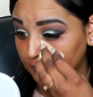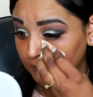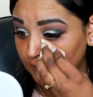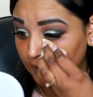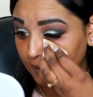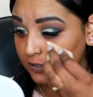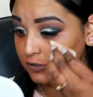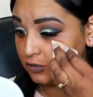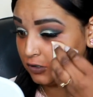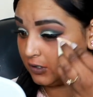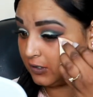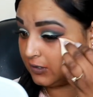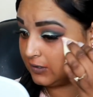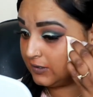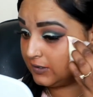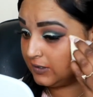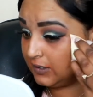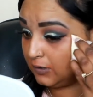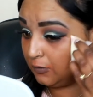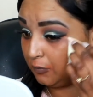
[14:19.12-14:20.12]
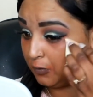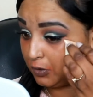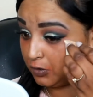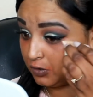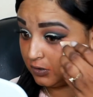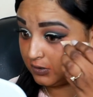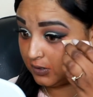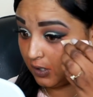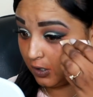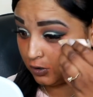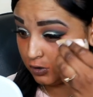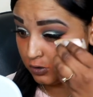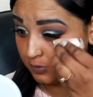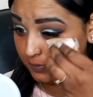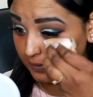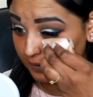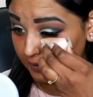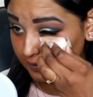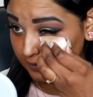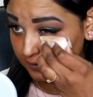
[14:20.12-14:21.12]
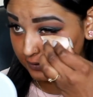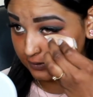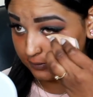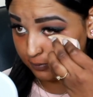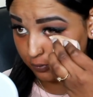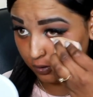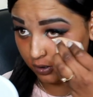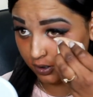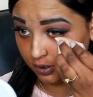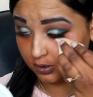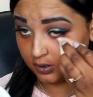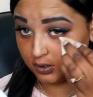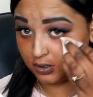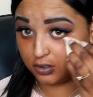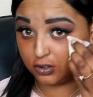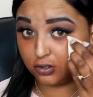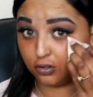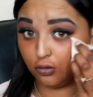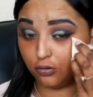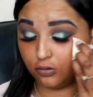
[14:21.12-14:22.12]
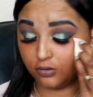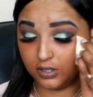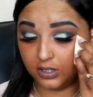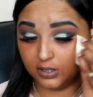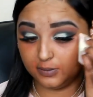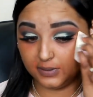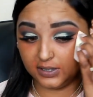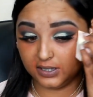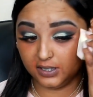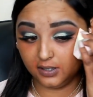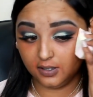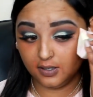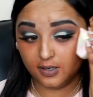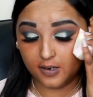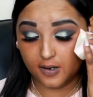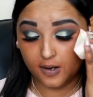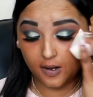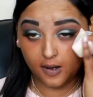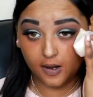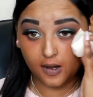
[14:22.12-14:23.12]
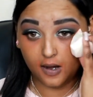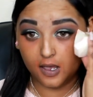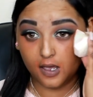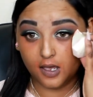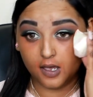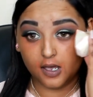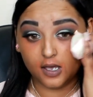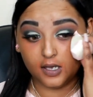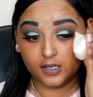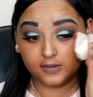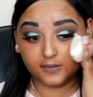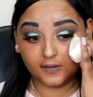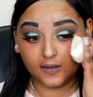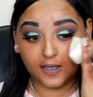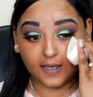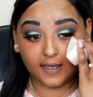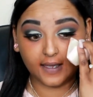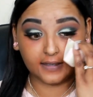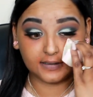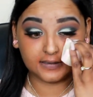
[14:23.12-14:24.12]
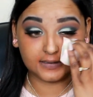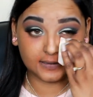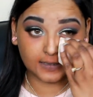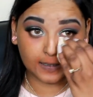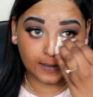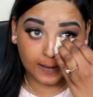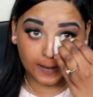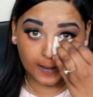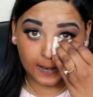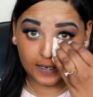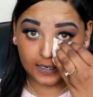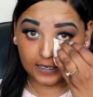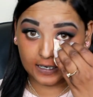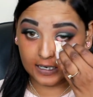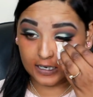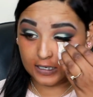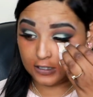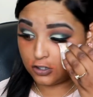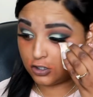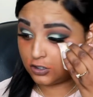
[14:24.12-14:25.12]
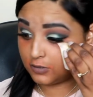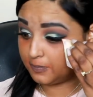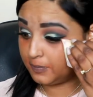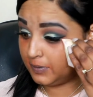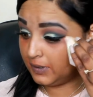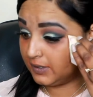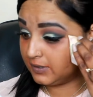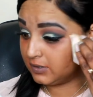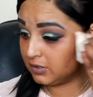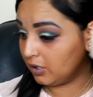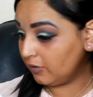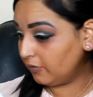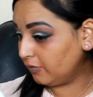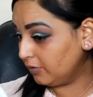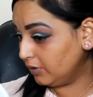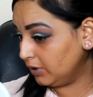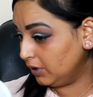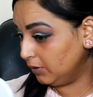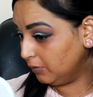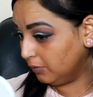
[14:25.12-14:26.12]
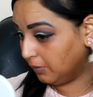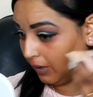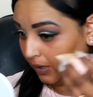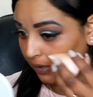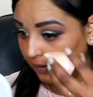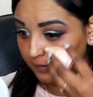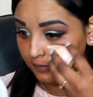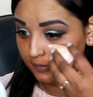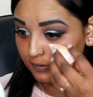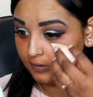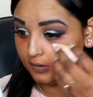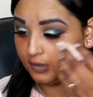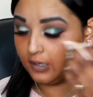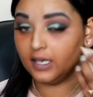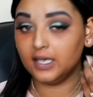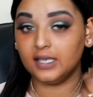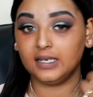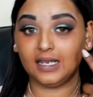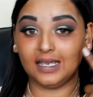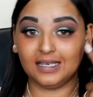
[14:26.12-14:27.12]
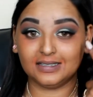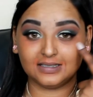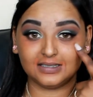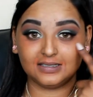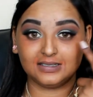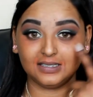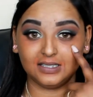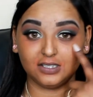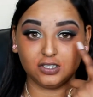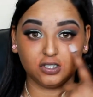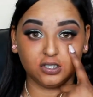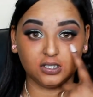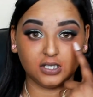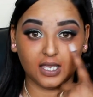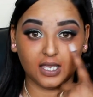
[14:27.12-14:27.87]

as you can see when you start to blend this product is so creamy that it just blends off really well and as I said